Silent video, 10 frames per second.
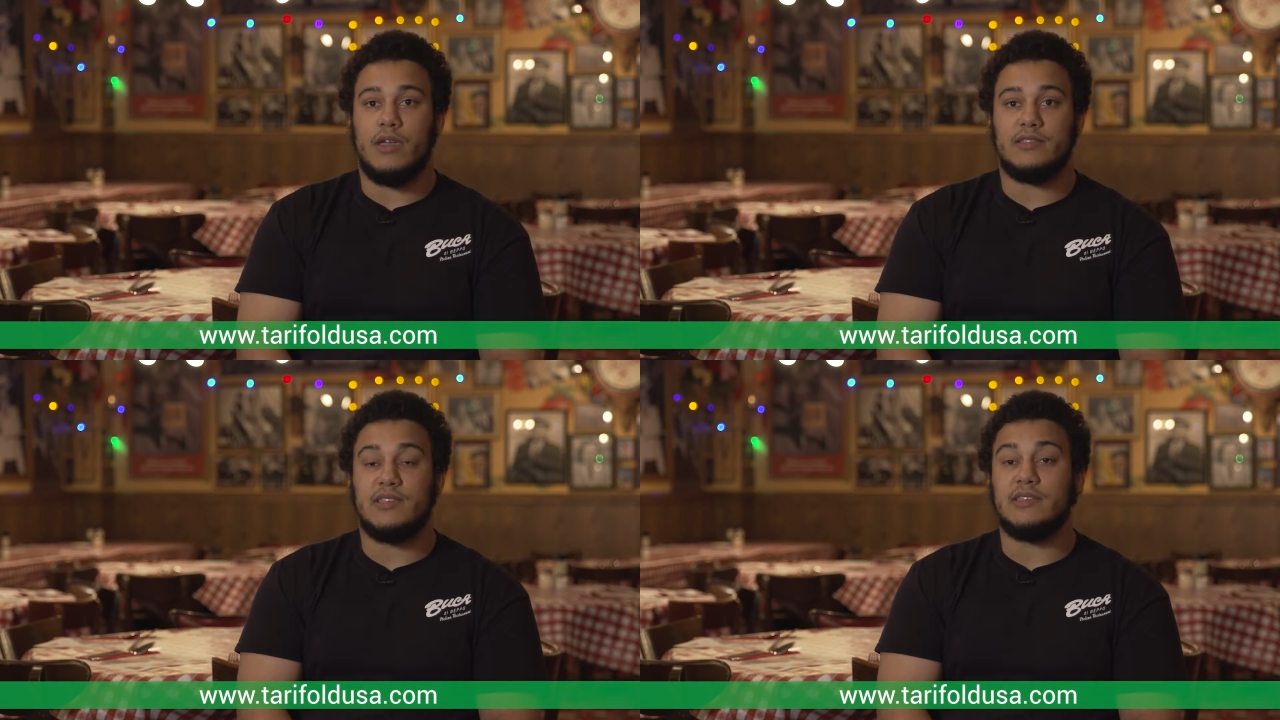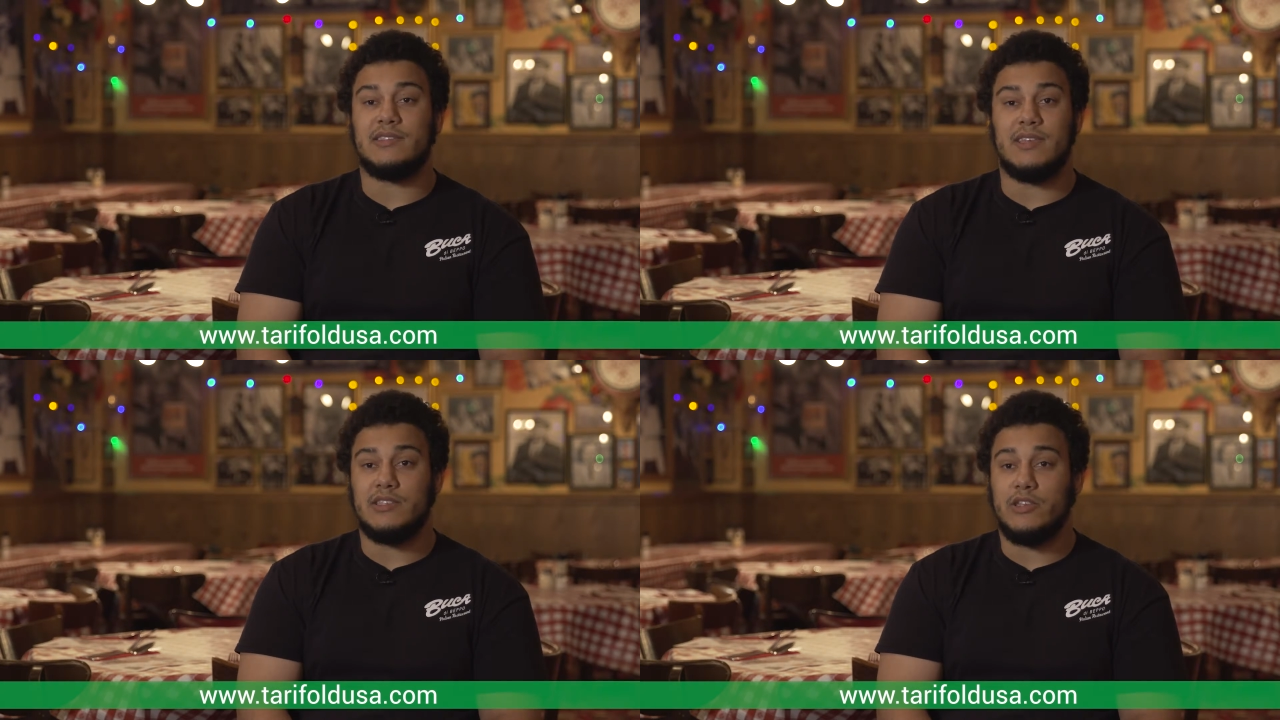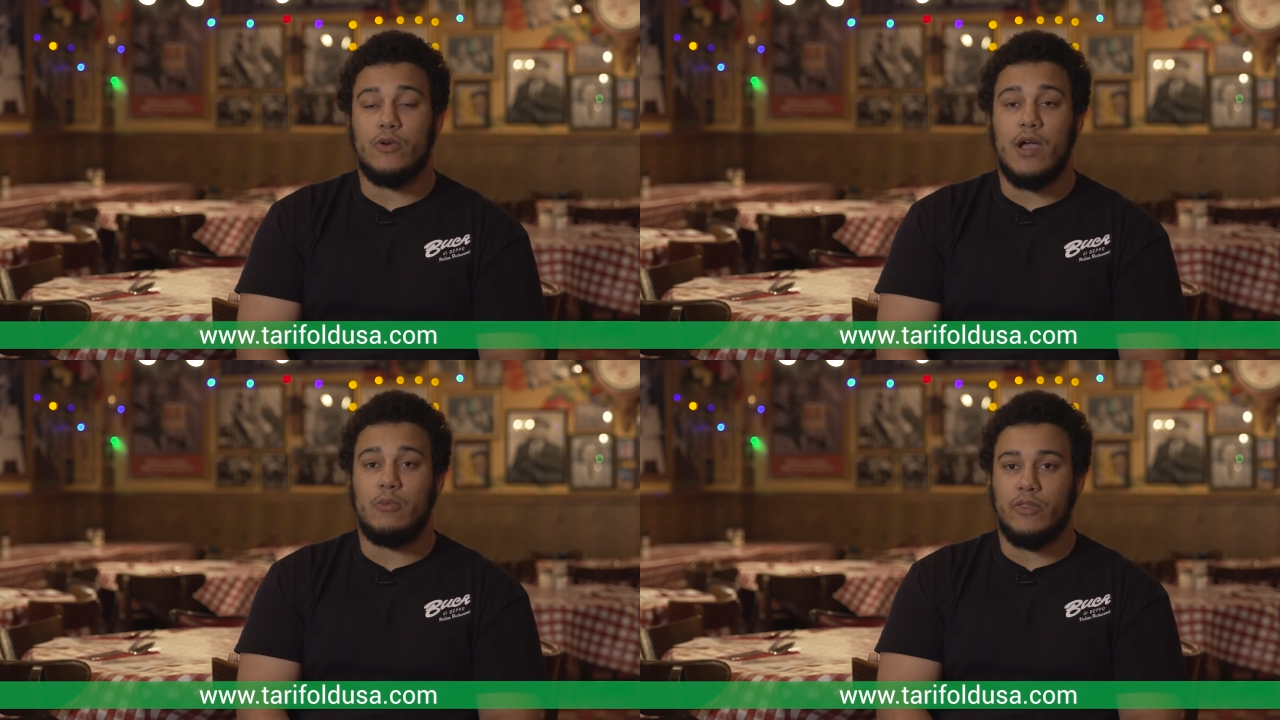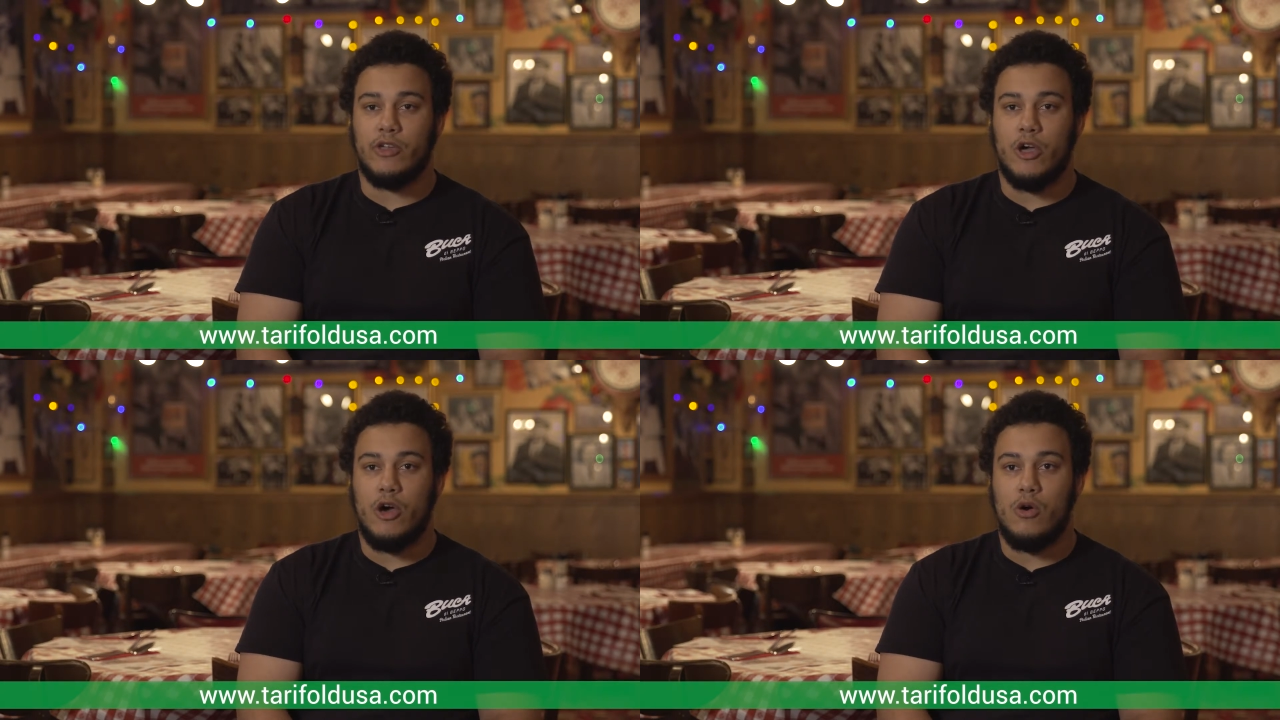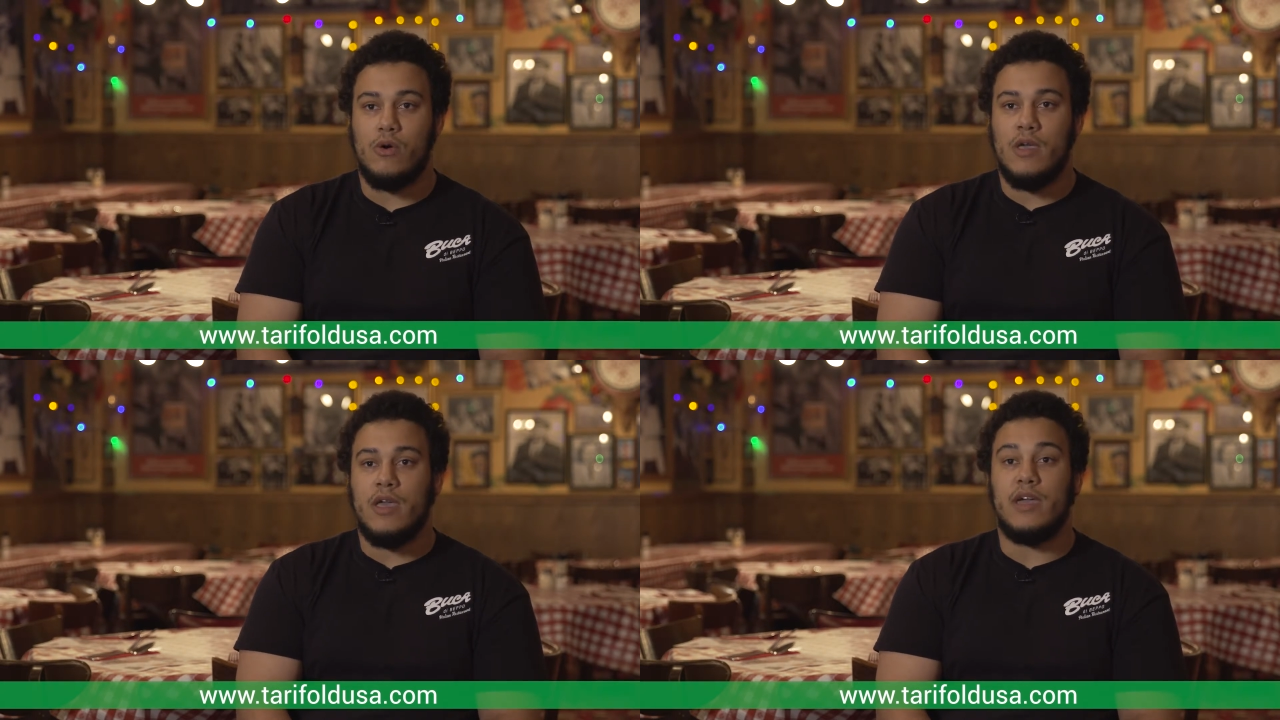It's, it's easy to grab on the
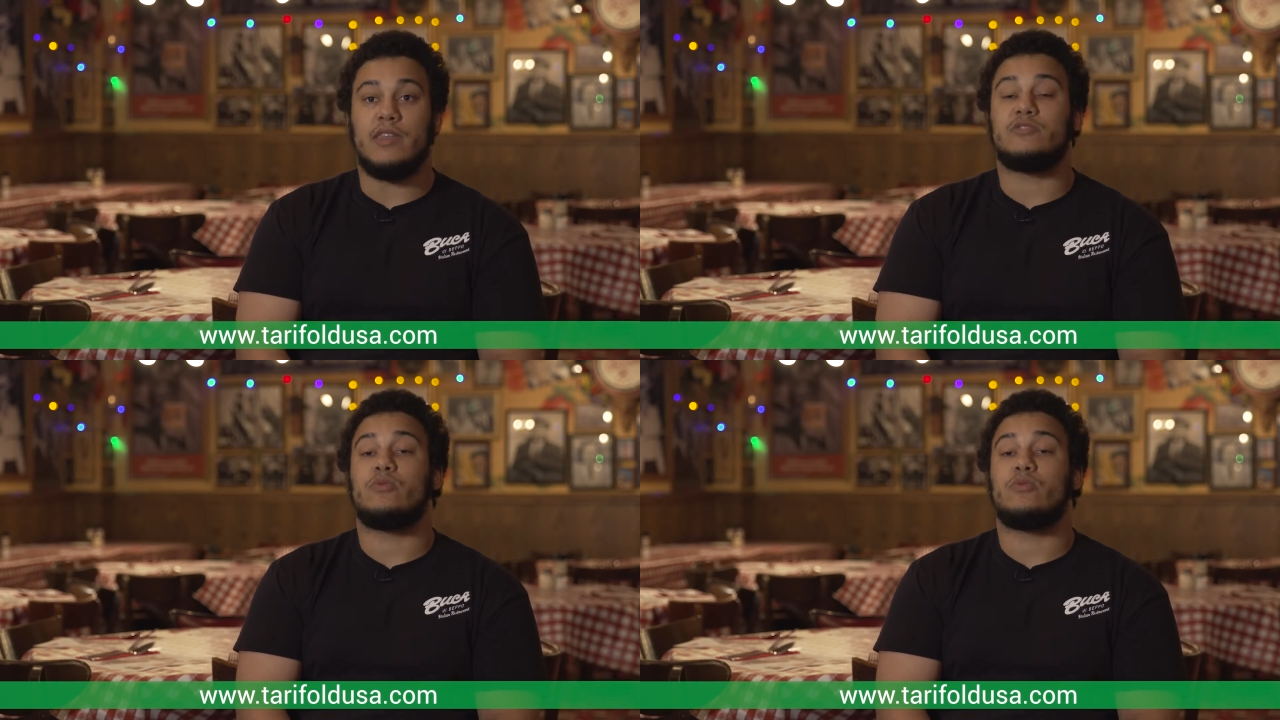go, and it's